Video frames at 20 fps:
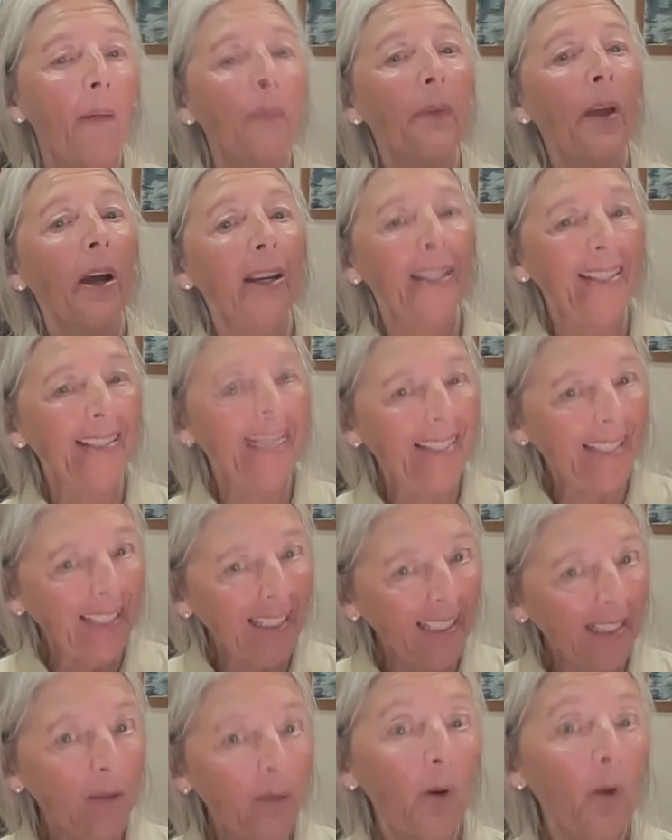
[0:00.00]

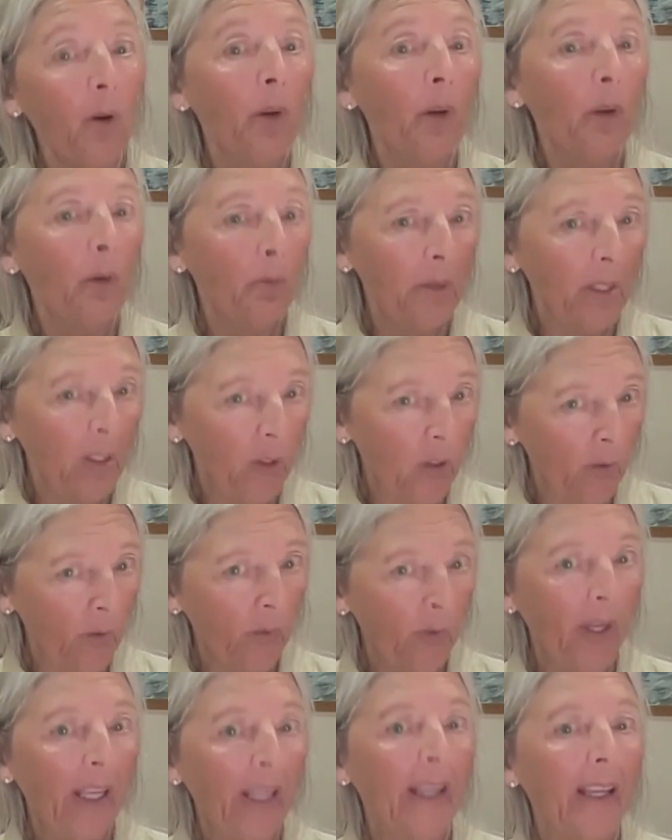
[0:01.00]
Ideally, what we'd be
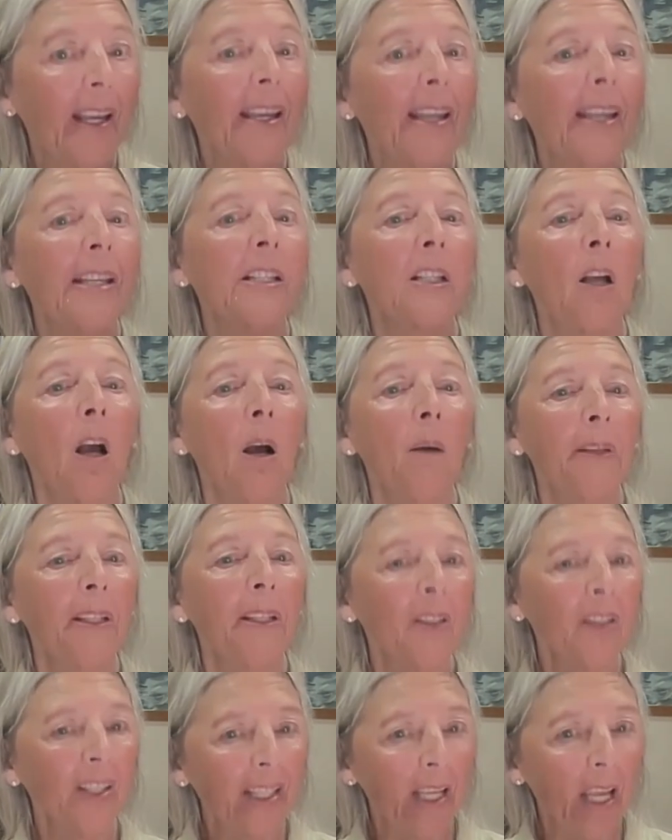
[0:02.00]
doing is
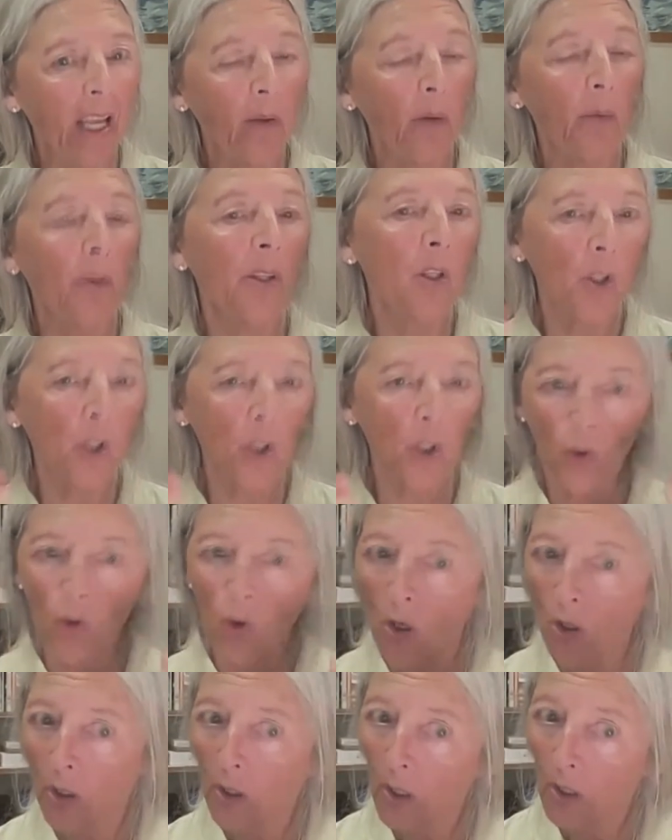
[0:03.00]
coming together with a
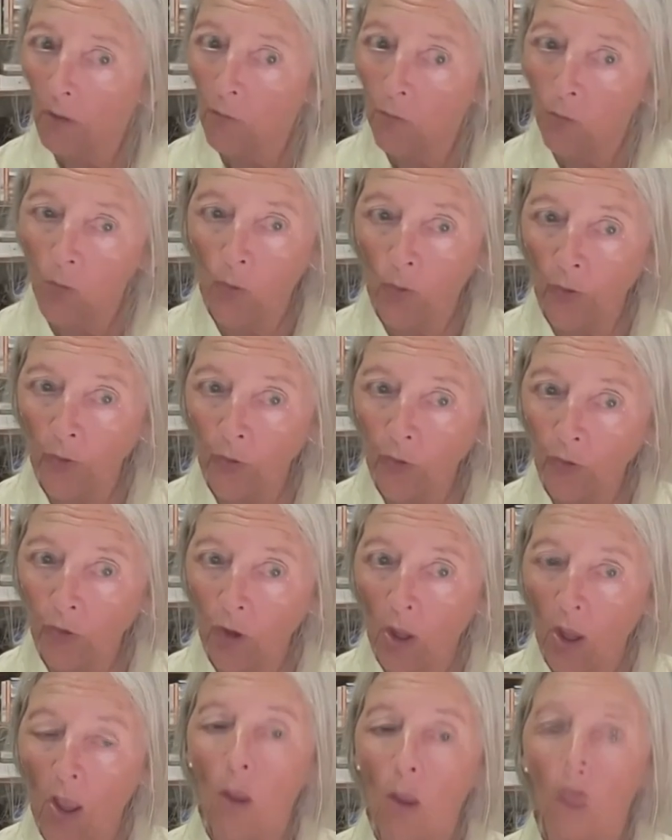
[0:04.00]
strong enough
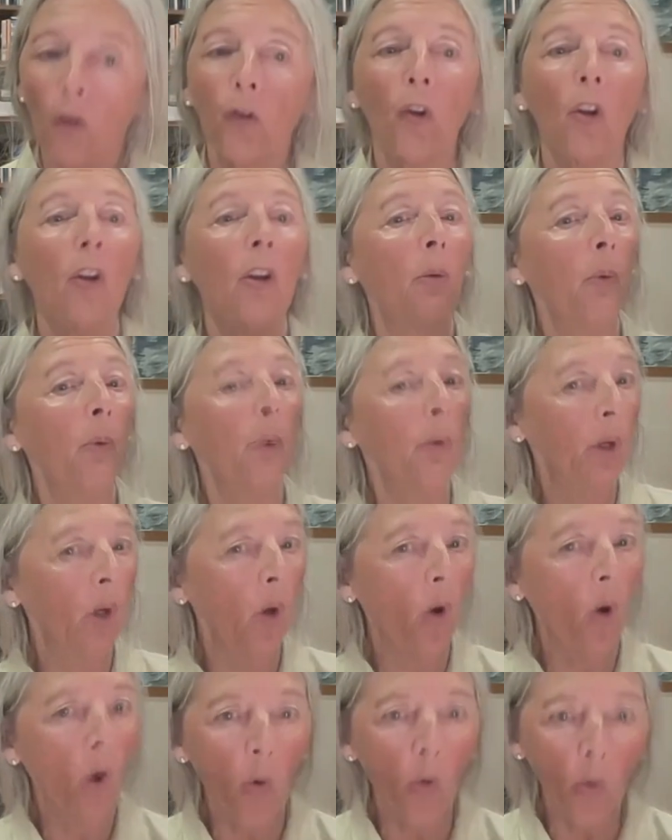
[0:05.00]
voice so that we
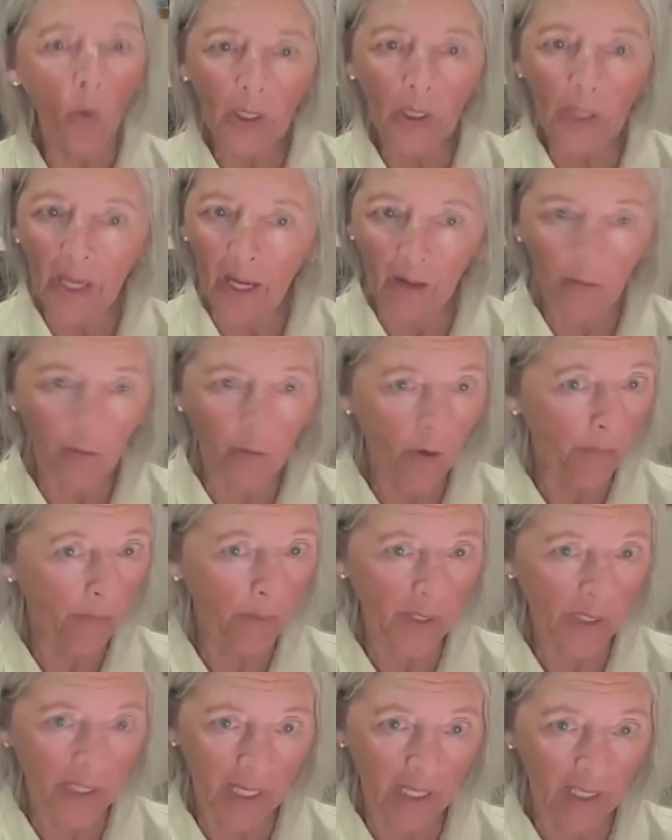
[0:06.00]
will only have
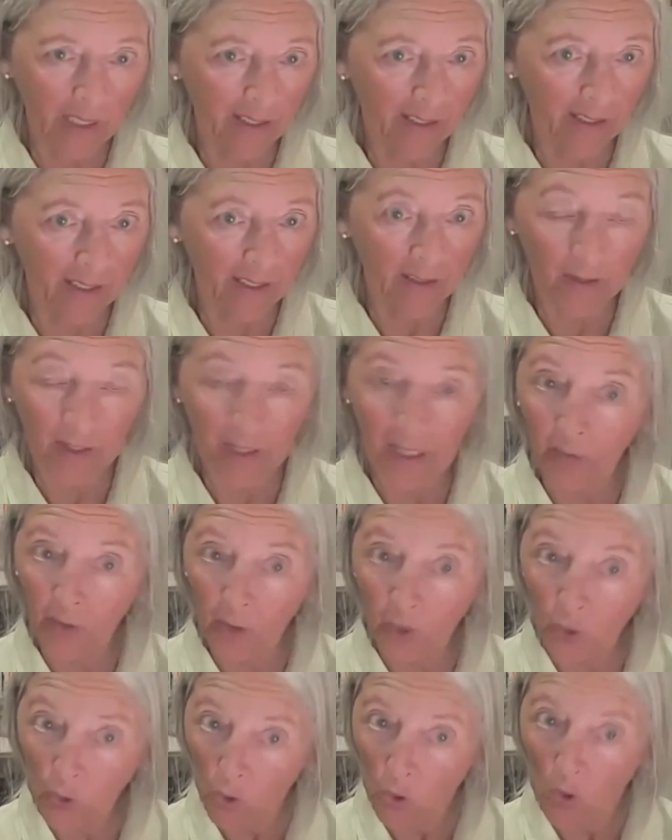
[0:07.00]
representatives at
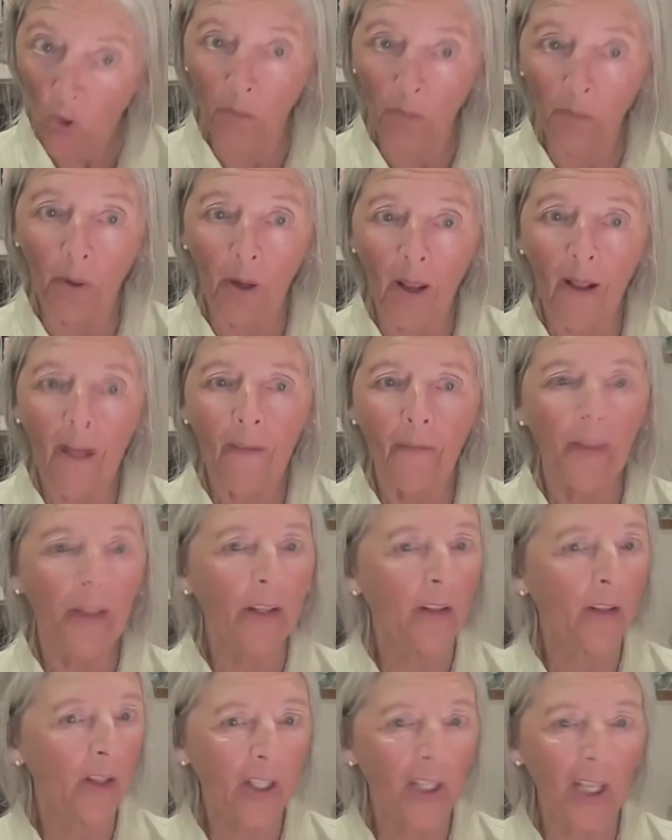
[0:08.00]
the top that
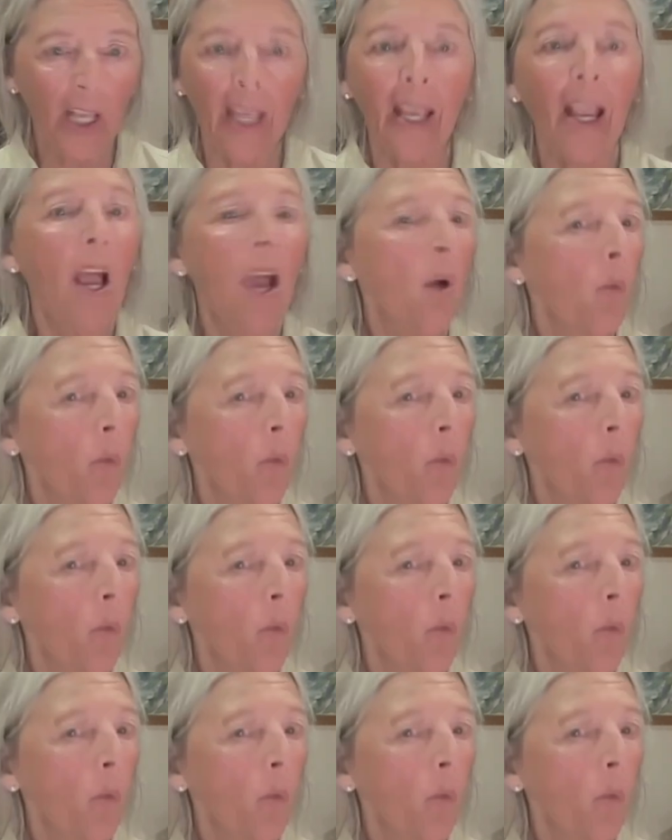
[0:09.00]
are saying